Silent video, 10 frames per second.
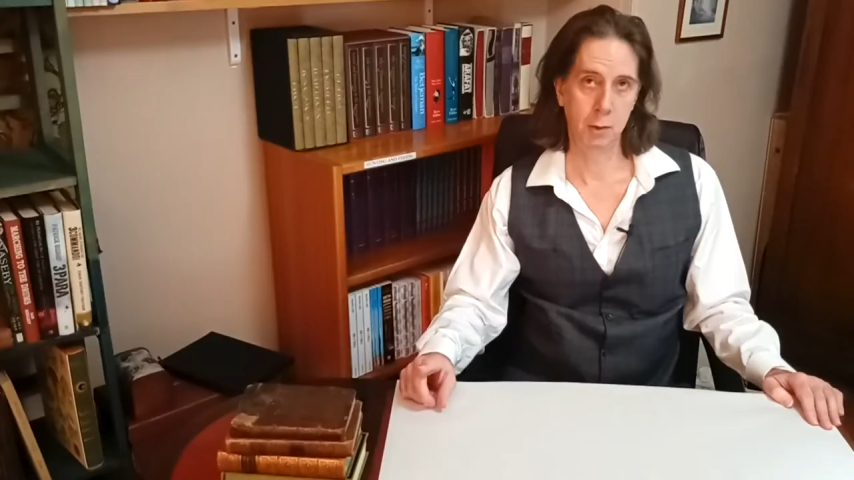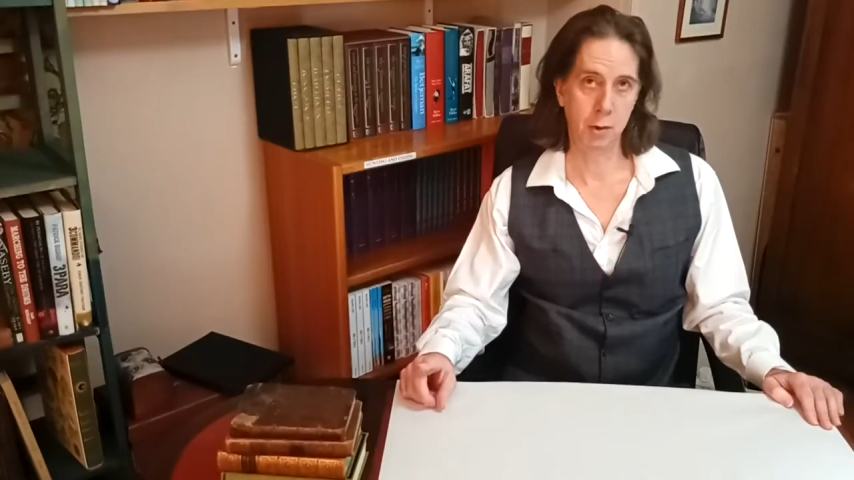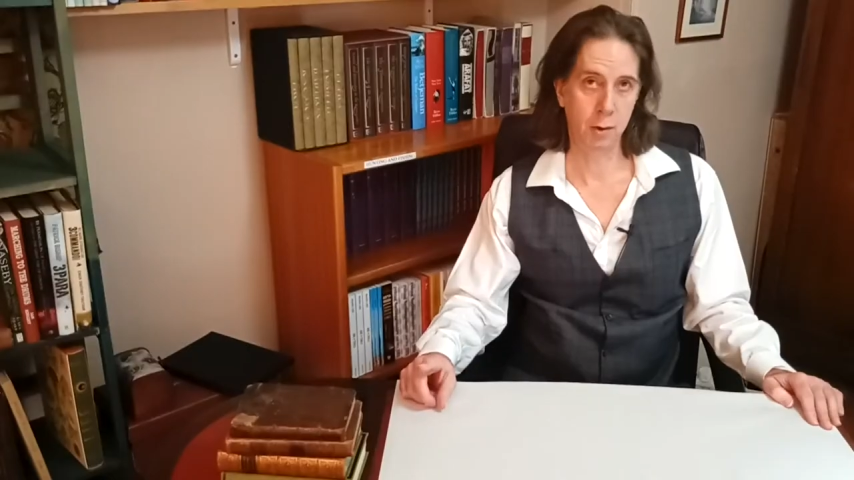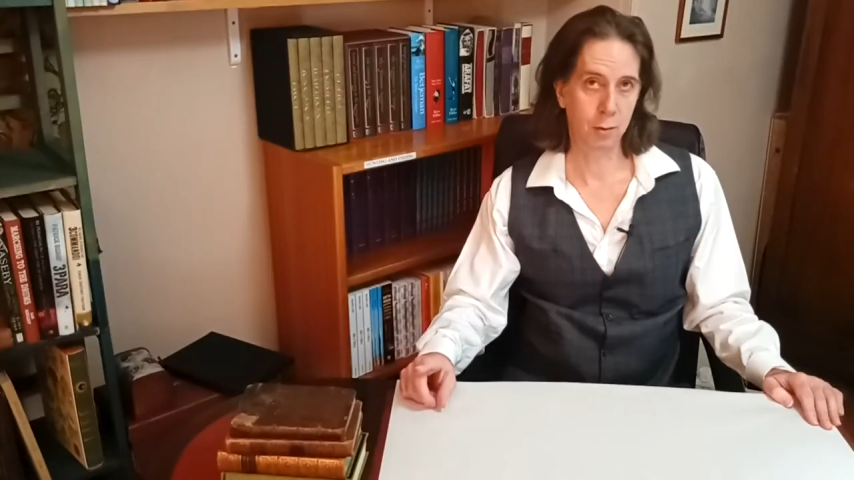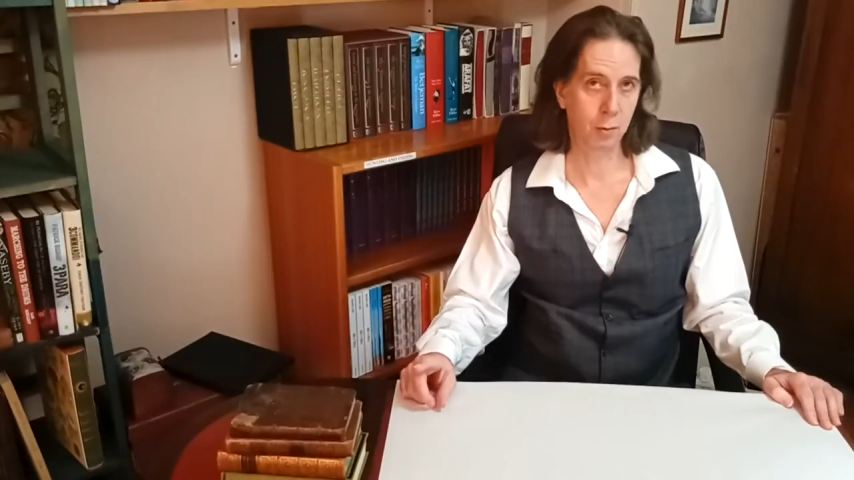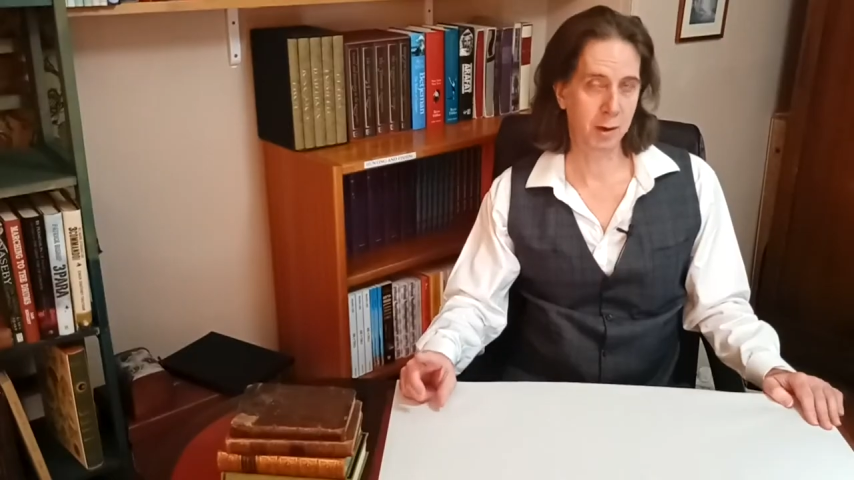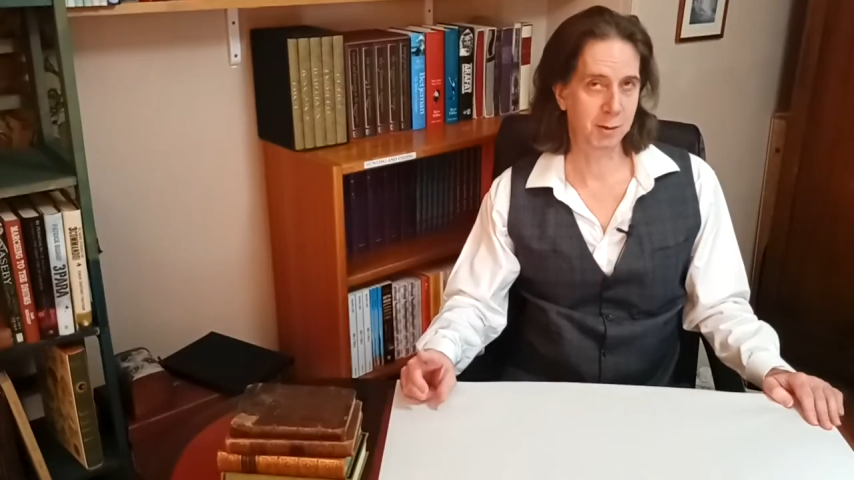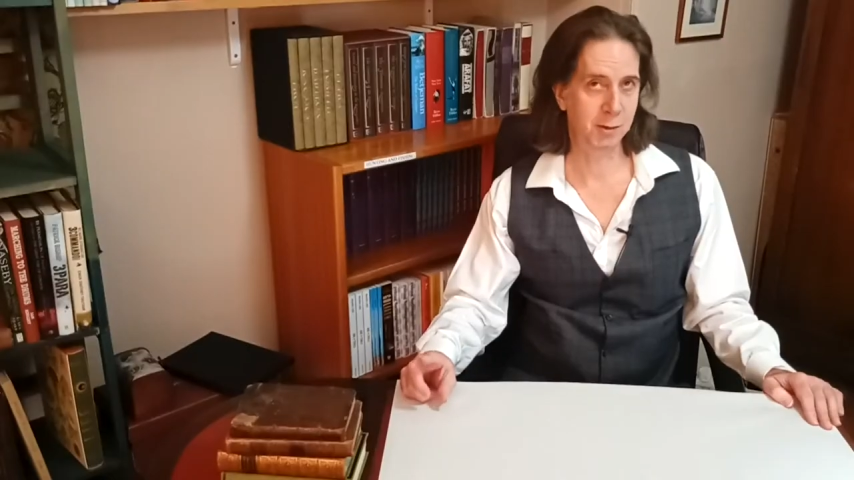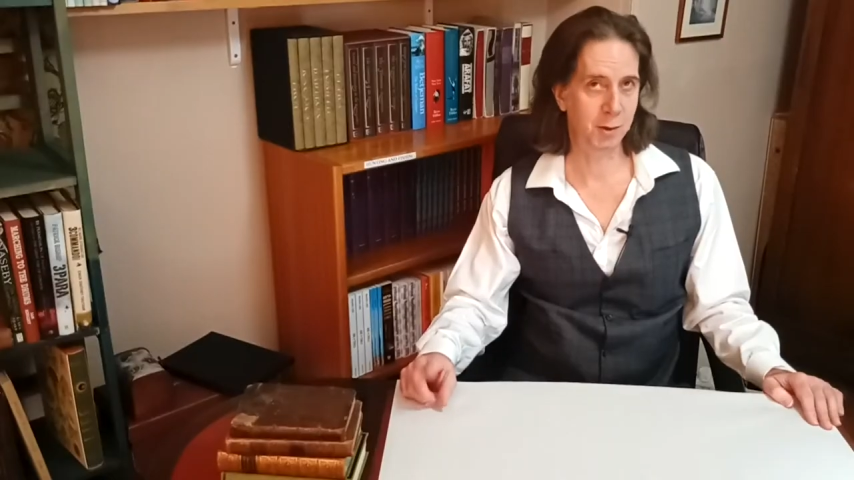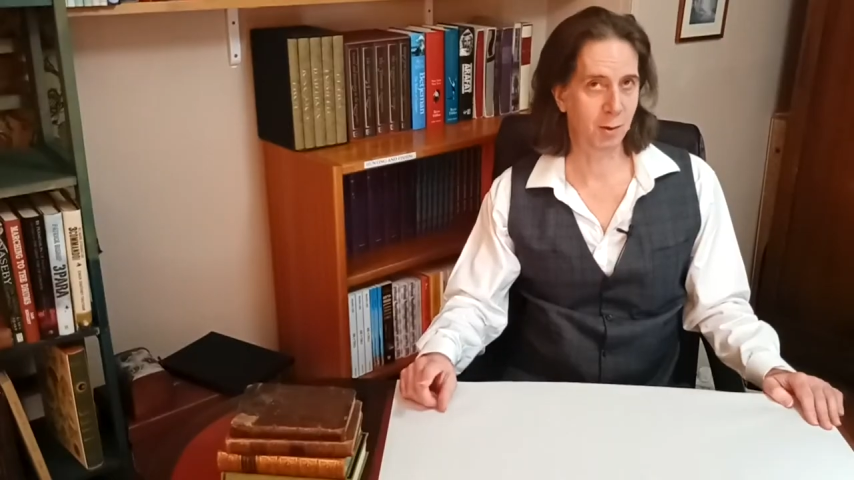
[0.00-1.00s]
No,
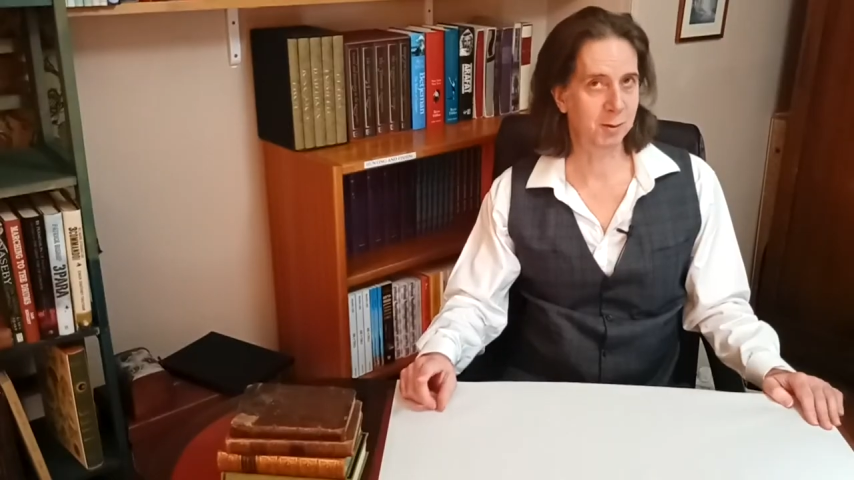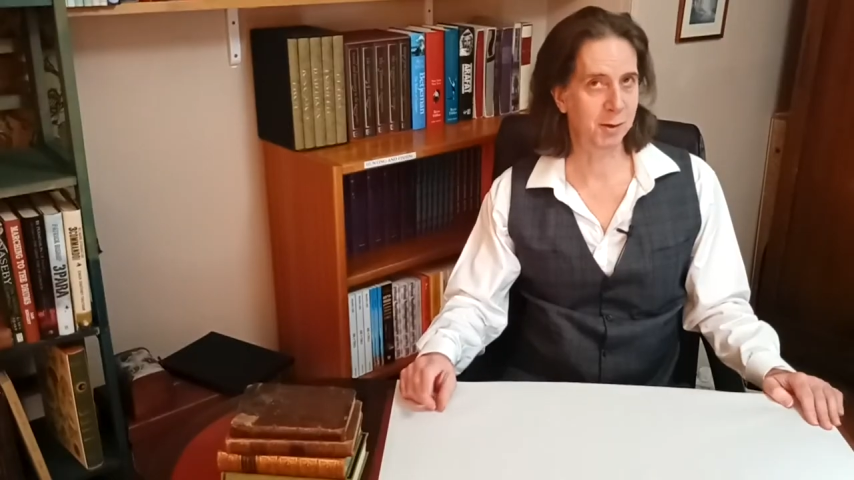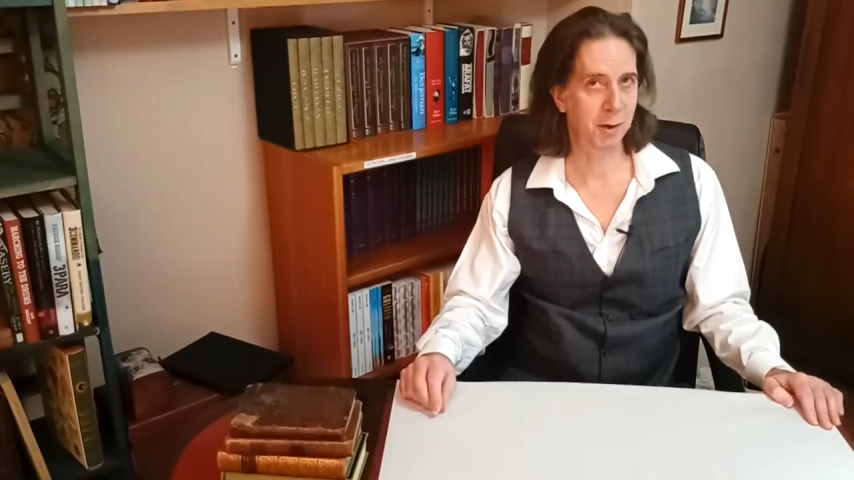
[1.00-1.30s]
it's not